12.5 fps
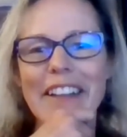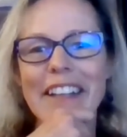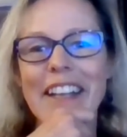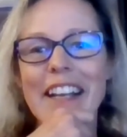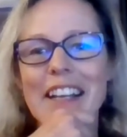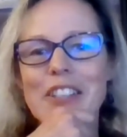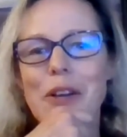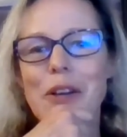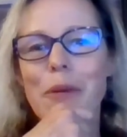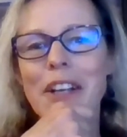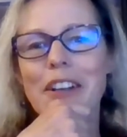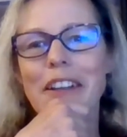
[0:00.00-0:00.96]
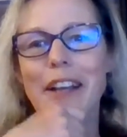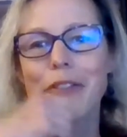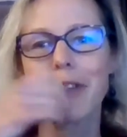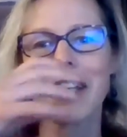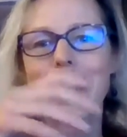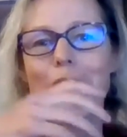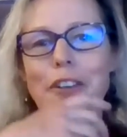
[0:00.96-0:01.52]
And so I wonder, like,
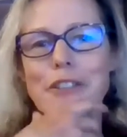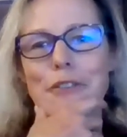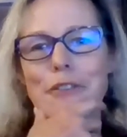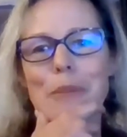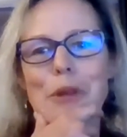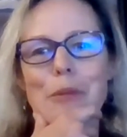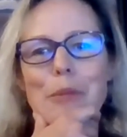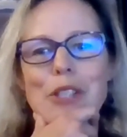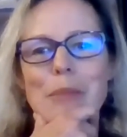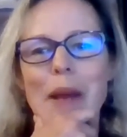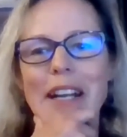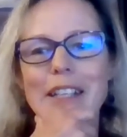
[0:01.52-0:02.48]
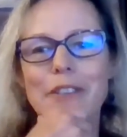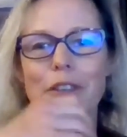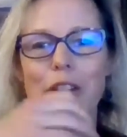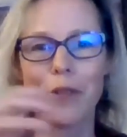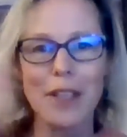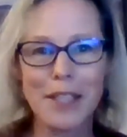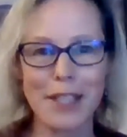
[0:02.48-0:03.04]
Rita, also from your perspective, you know,
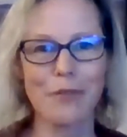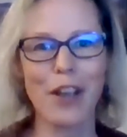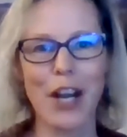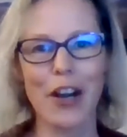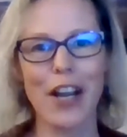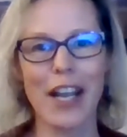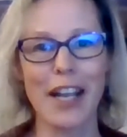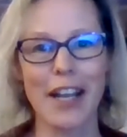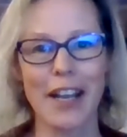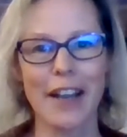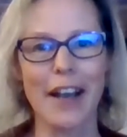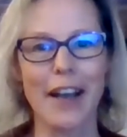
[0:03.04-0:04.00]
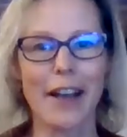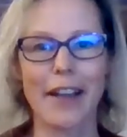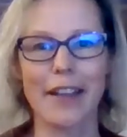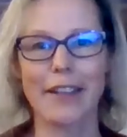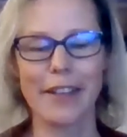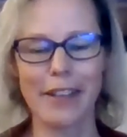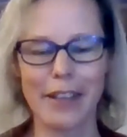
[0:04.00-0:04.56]
this is a very
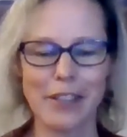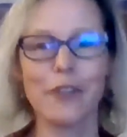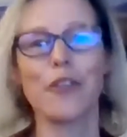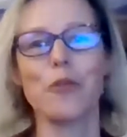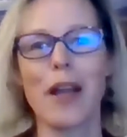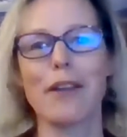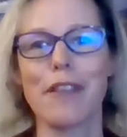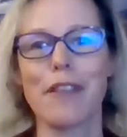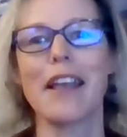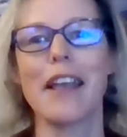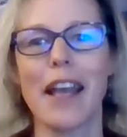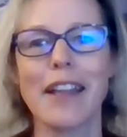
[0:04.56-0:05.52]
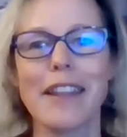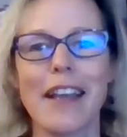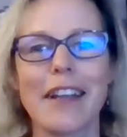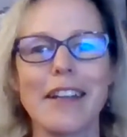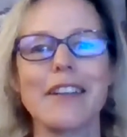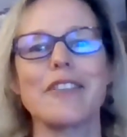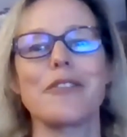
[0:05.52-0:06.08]
a different way of thinking
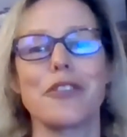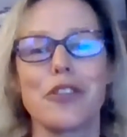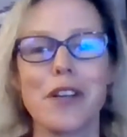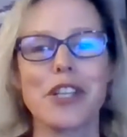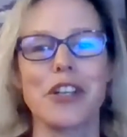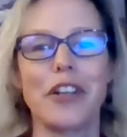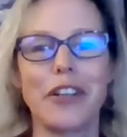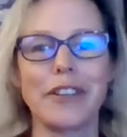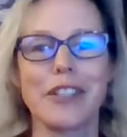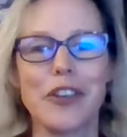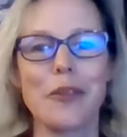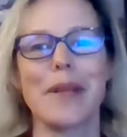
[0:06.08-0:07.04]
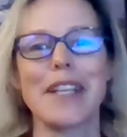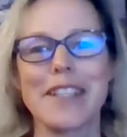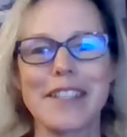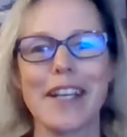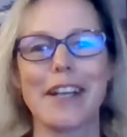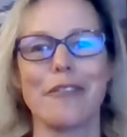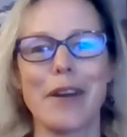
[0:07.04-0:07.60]
than, you know, traditional
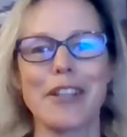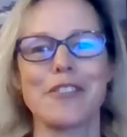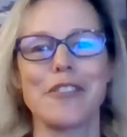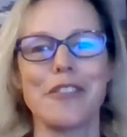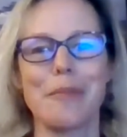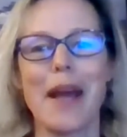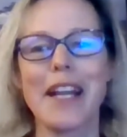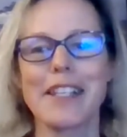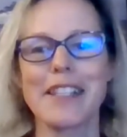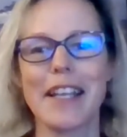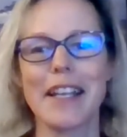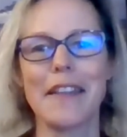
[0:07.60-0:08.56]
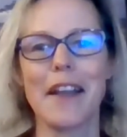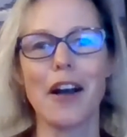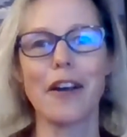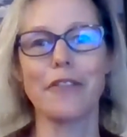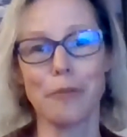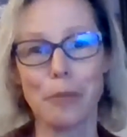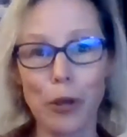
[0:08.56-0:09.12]
deterministic Western medicine. And they
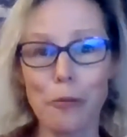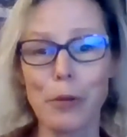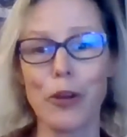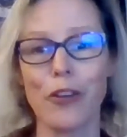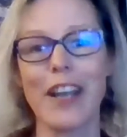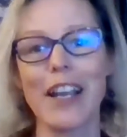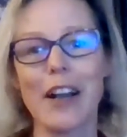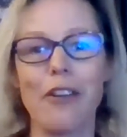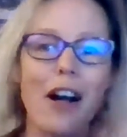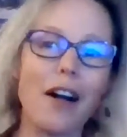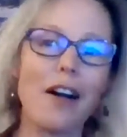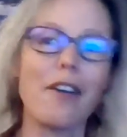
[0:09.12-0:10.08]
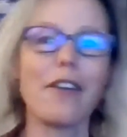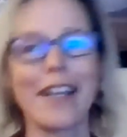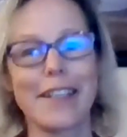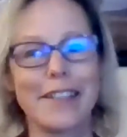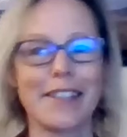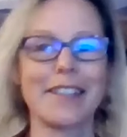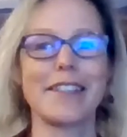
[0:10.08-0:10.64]
often poo-poo it, you know, oh, what is
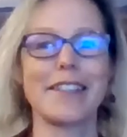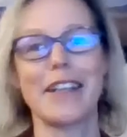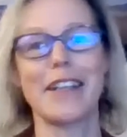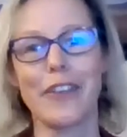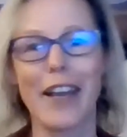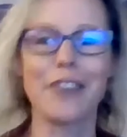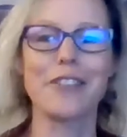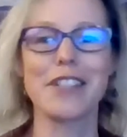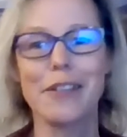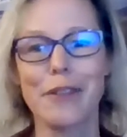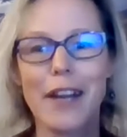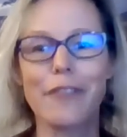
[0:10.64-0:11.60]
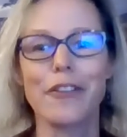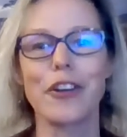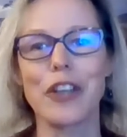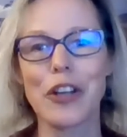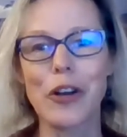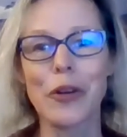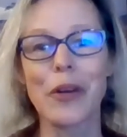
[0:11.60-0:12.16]
this, you know, energy, whatever, you
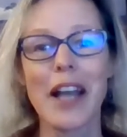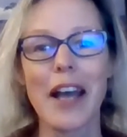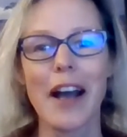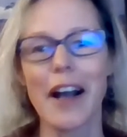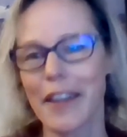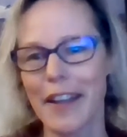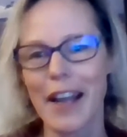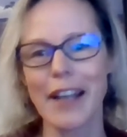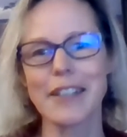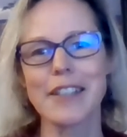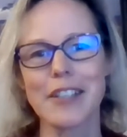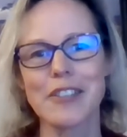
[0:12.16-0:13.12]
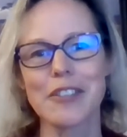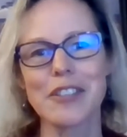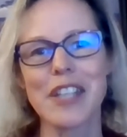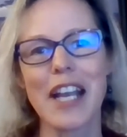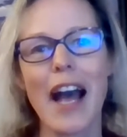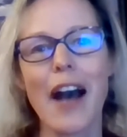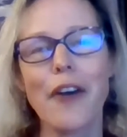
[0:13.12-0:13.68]
know, the ancestors. Like,
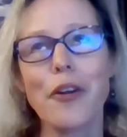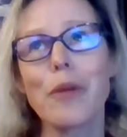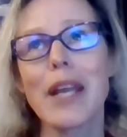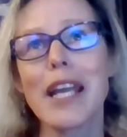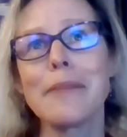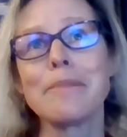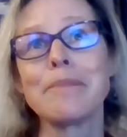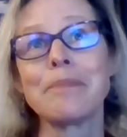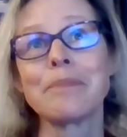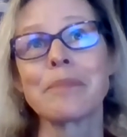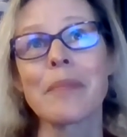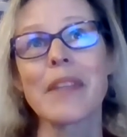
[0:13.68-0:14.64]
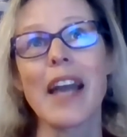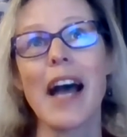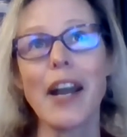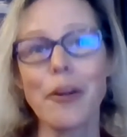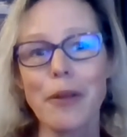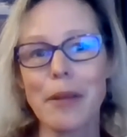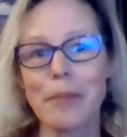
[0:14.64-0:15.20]
how do we
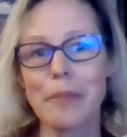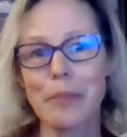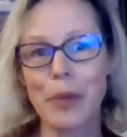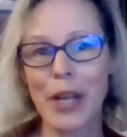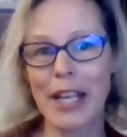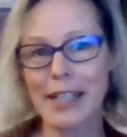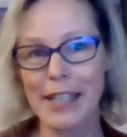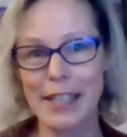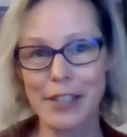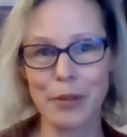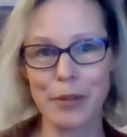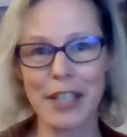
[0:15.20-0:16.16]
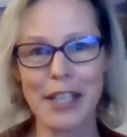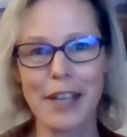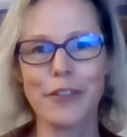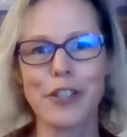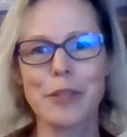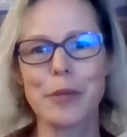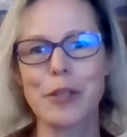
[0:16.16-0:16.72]
bring these really
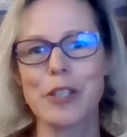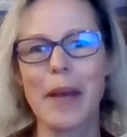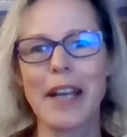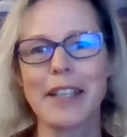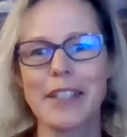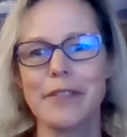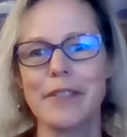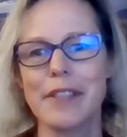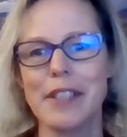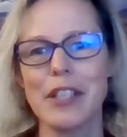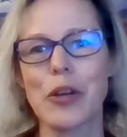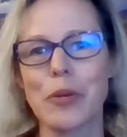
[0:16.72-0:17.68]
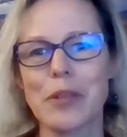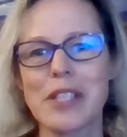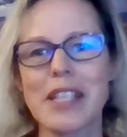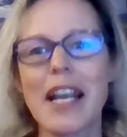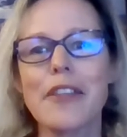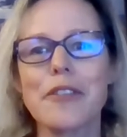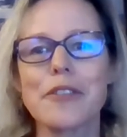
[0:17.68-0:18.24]
diverse perspectives, you know,
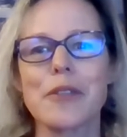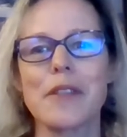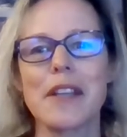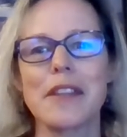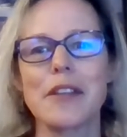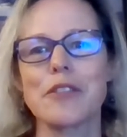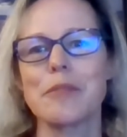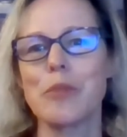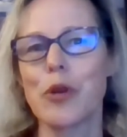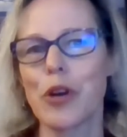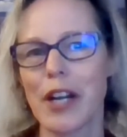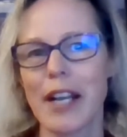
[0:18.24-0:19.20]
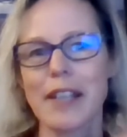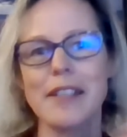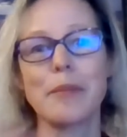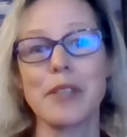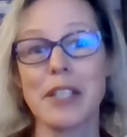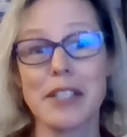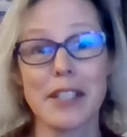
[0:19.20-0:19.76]
together so that there's more
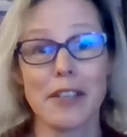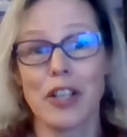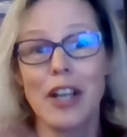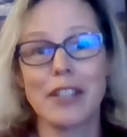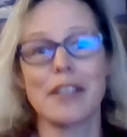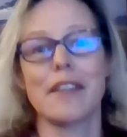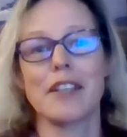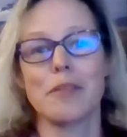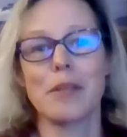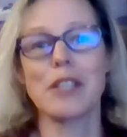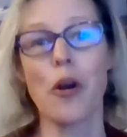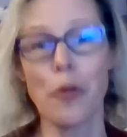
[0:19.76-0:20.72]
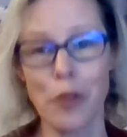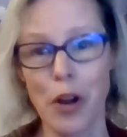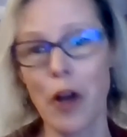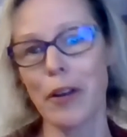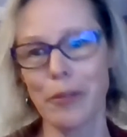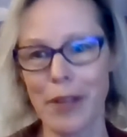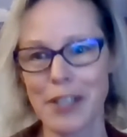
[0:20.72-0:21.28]
acceptance? There's lots of things we don't know
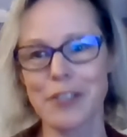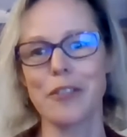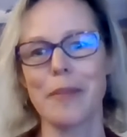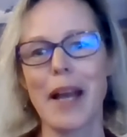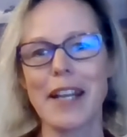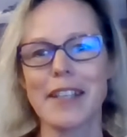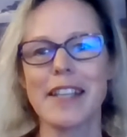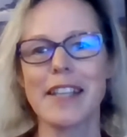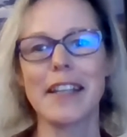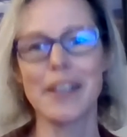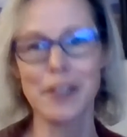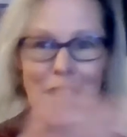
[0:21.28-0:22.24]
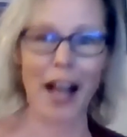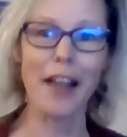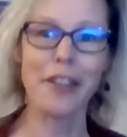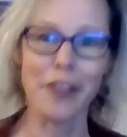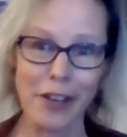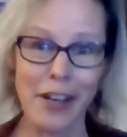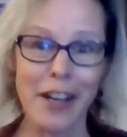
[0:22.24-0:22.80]
in Western medicine, and there's
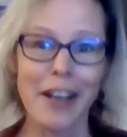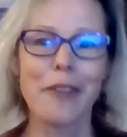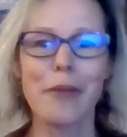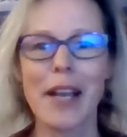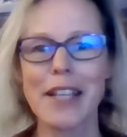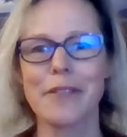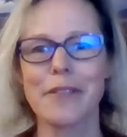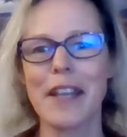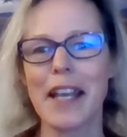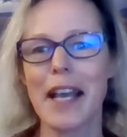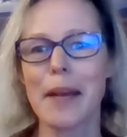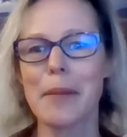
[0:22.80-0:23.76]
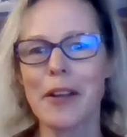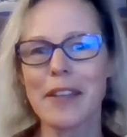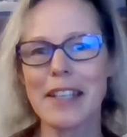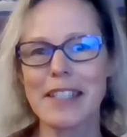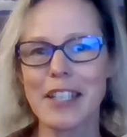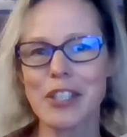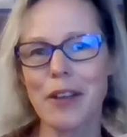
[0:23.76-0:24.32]
other ways of thinking about this.
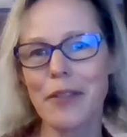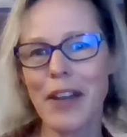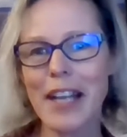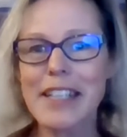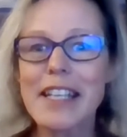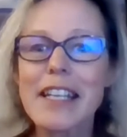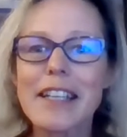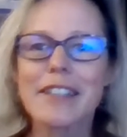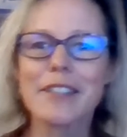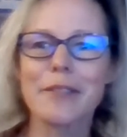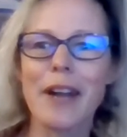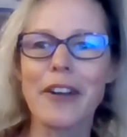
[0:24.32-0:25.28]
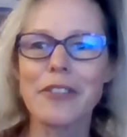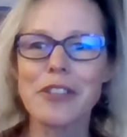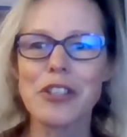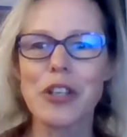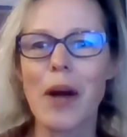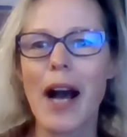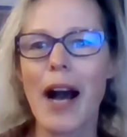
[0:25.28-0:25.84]
Like, do you have ideas around, you
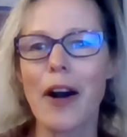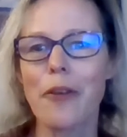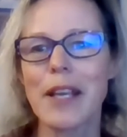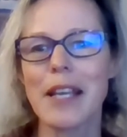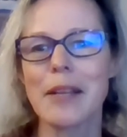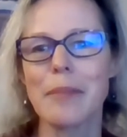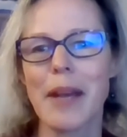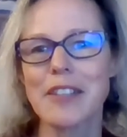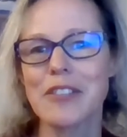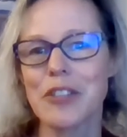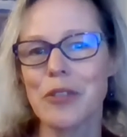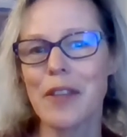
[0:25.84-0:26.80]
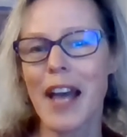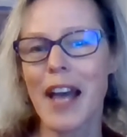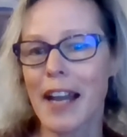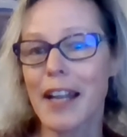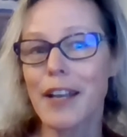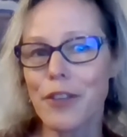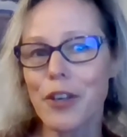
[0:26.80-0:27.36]
know, how we can best do that?
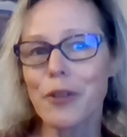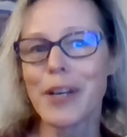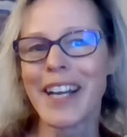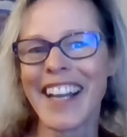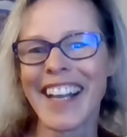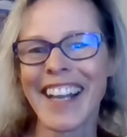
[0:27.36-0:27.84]
Any of you?